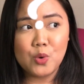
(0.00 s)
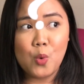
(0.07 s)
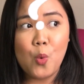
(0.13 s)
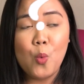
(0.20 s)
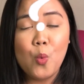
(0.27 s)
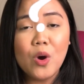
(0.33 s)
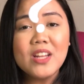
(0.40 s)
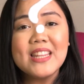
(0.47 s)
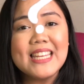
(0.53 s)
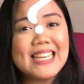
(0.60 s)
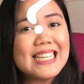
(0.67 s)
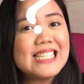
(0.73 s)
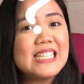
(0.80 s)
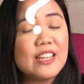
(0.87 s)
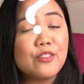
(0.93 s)
What
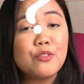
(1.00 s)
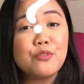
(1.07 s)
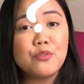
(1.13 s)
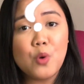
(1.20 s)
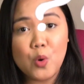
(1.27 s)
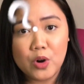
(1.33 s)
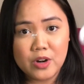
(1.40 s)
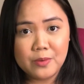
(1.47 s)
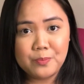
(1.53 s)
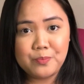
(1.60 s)
is it for?